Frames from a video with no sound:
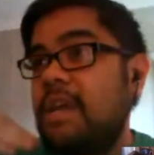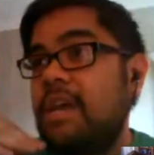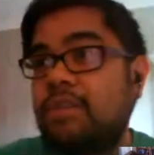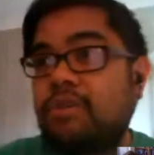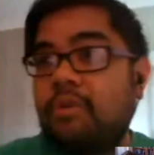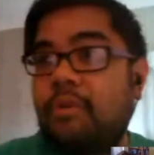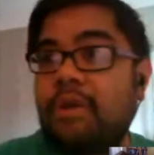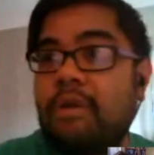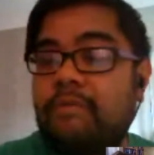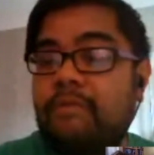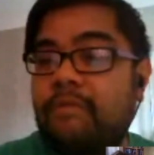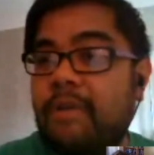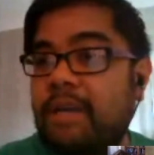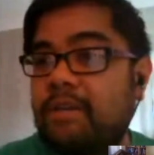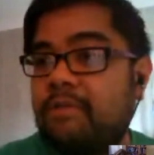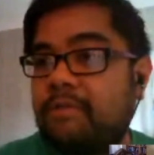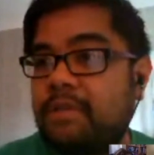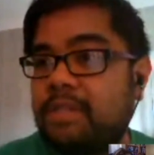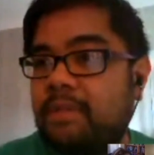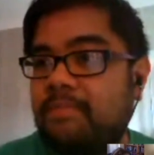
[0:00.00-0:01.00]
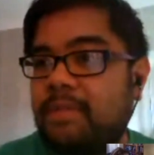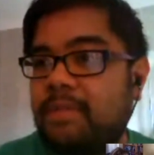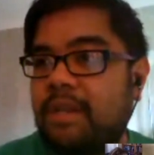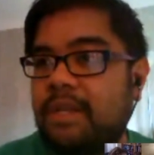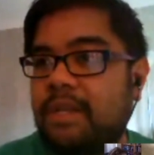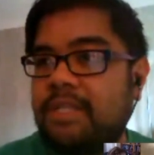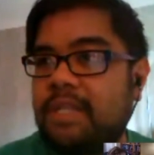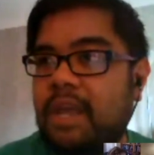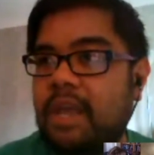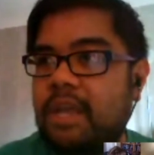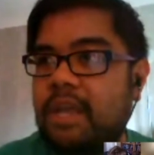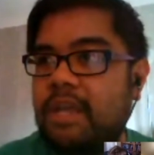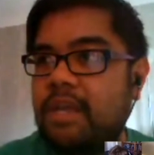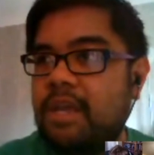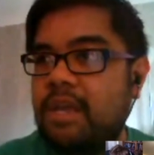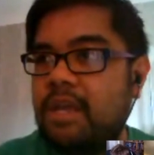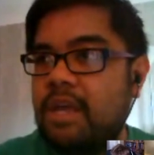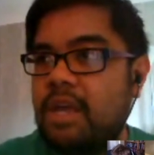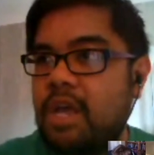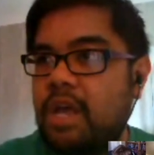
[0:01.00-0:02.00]
throwing a veil over something. Like say
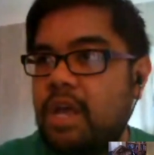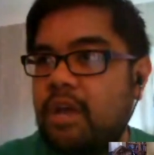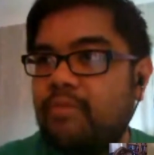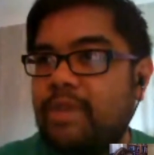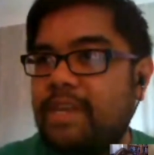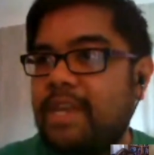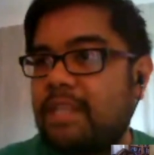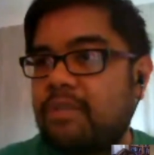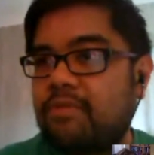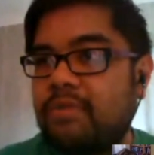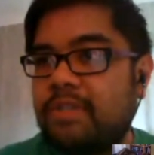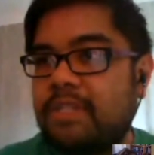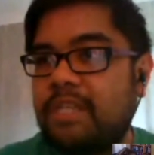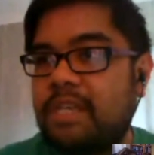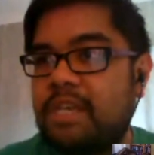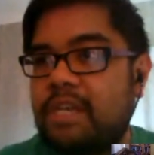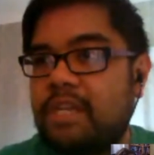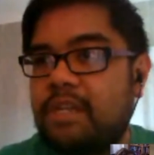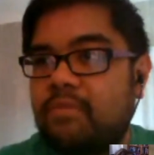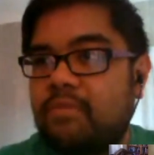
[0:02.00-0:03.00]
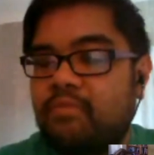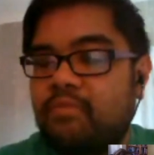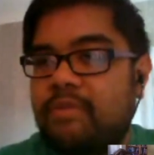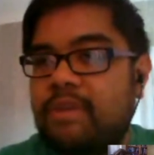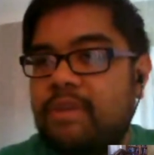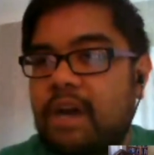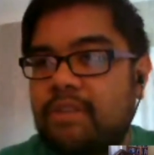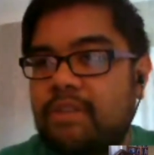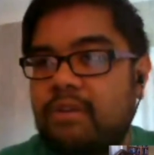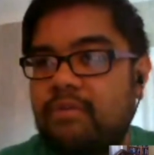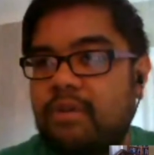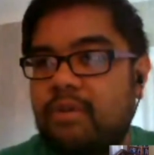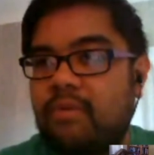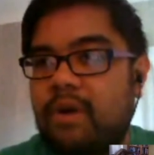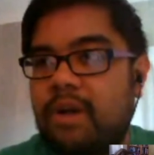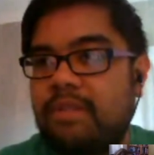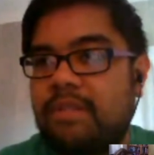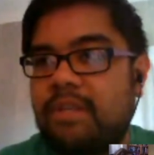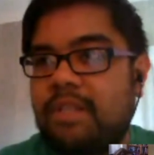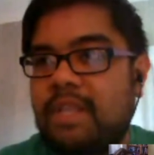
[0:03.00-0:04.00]
we get to a scene, we got all we
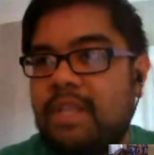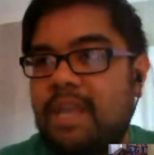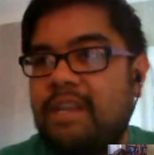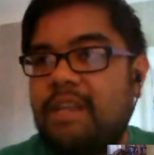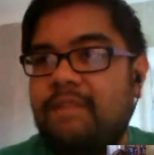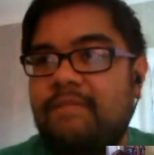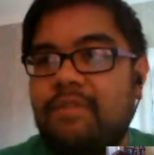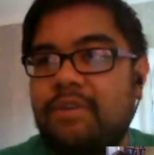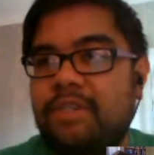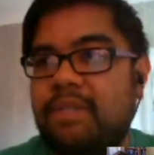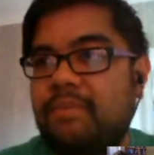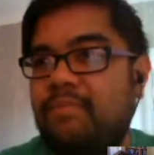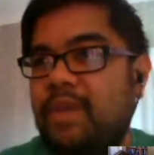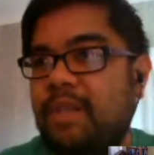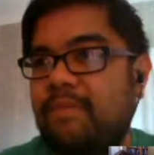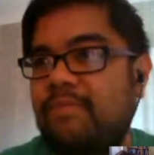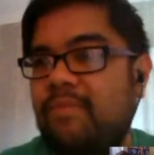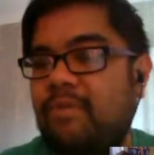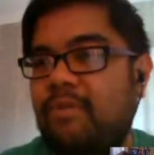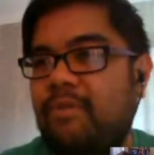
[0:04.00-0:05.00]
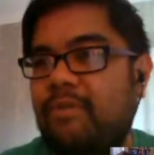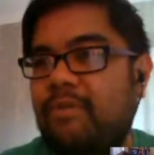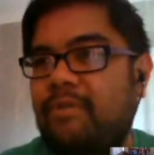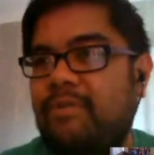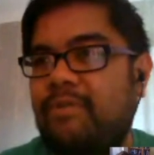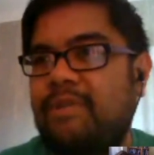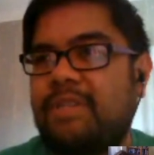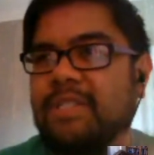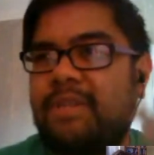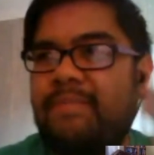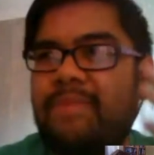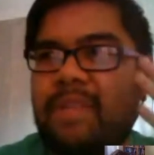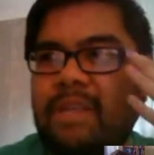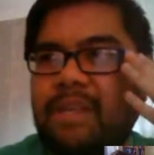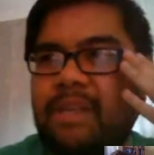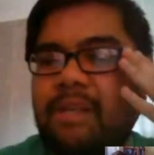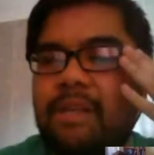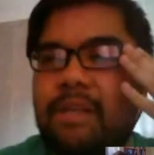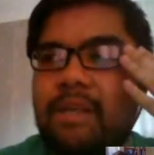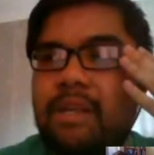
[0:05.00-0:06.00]
wanted. And if there's a bit more or there's
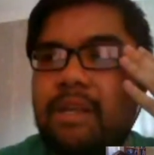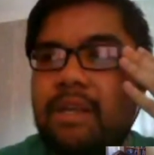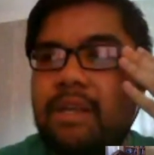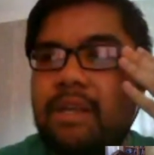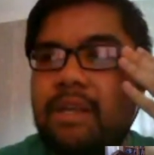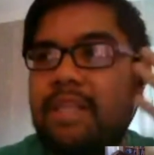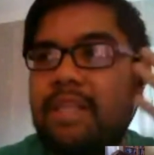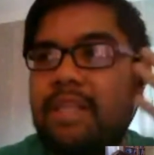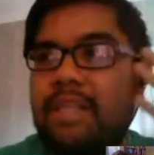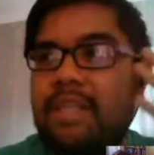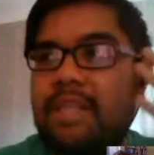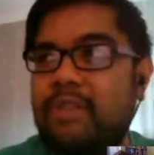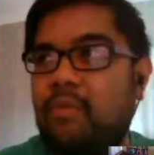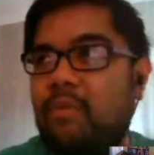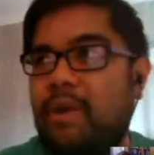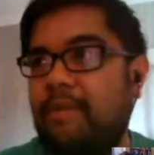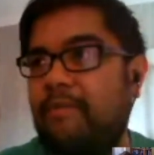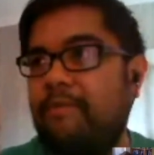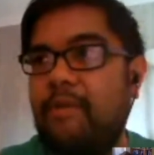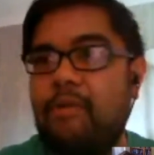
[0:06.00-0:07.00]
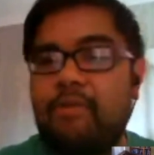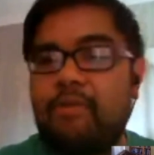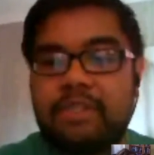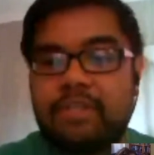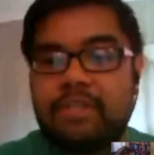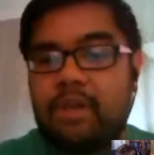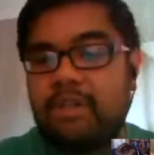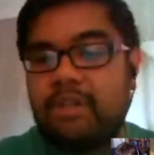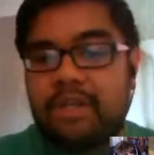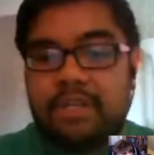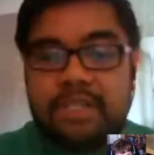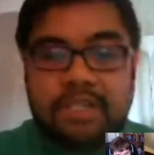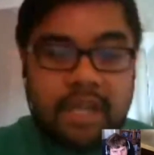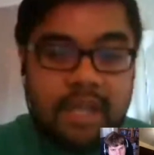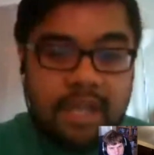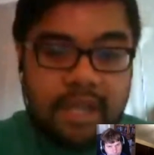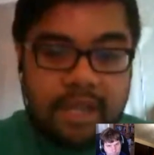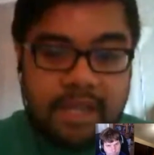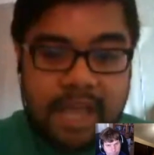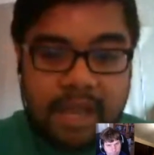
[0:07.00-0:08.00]
something that we don't want to focus on,
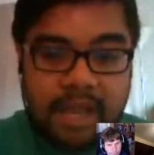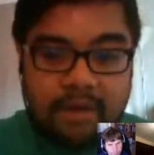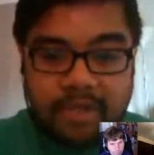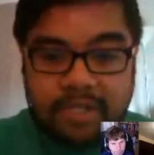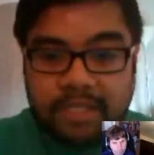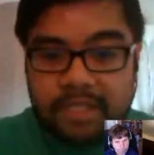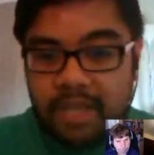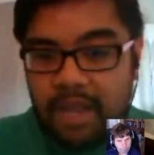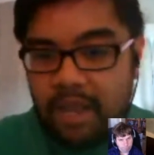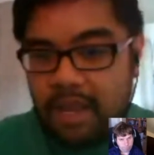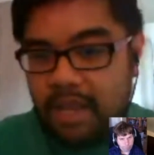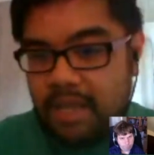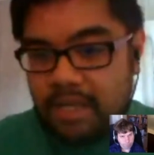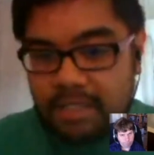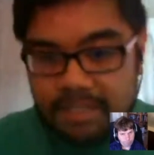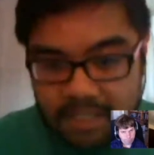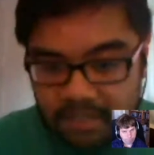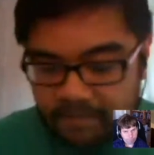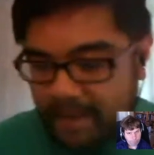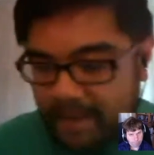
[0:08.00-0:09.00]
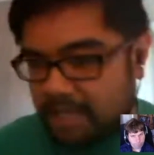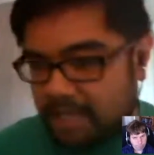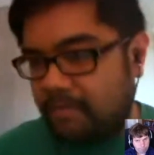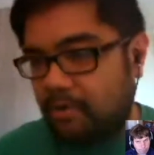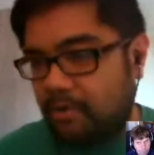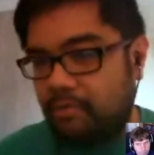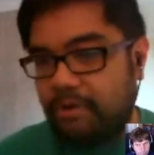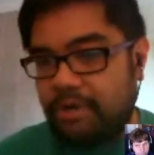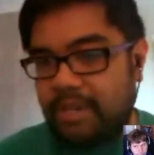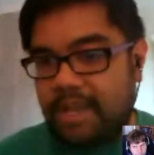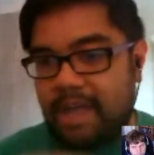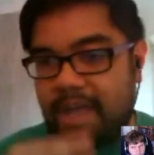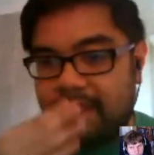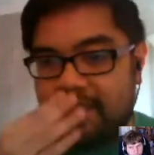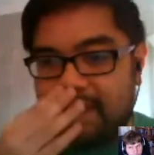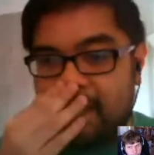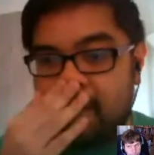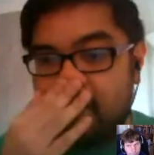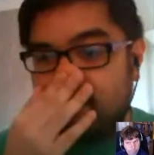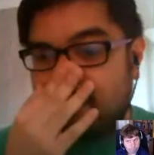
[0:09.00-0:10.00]
anyone can say, let's fast forward
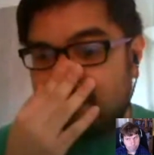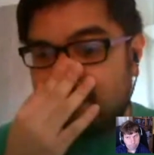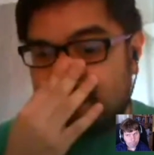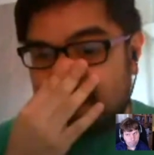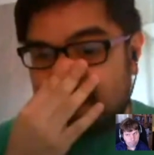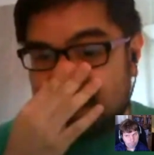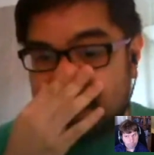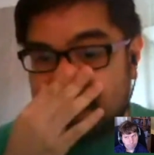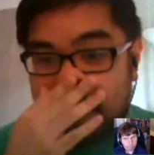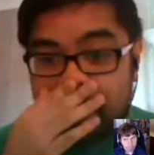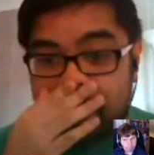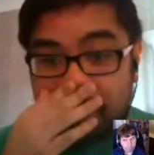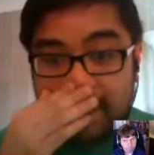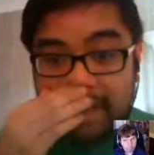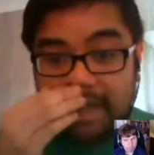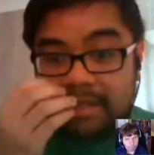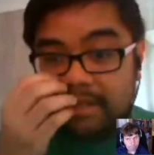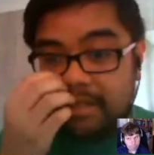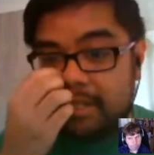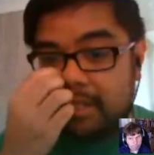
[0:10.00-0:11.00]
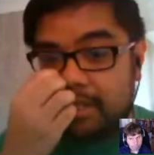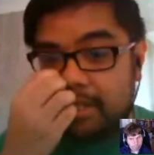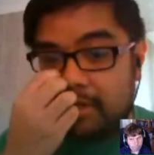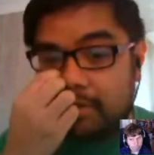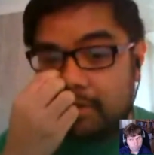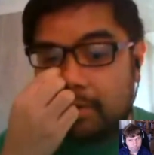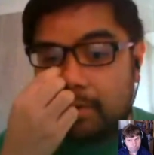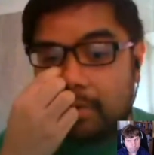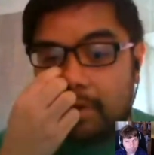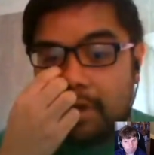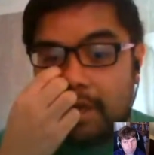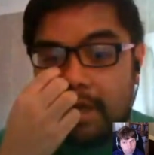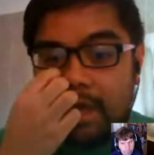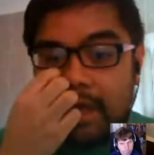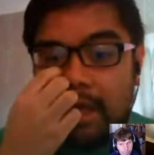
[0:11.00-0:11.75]
that and we'll just skip ahead to